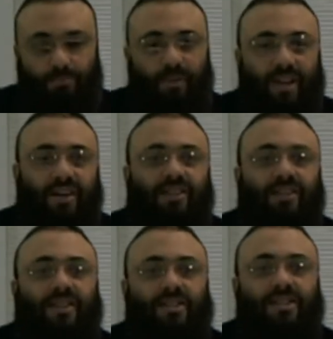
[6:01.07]
being good
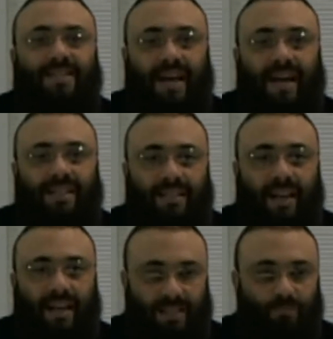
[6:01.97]
to the society as a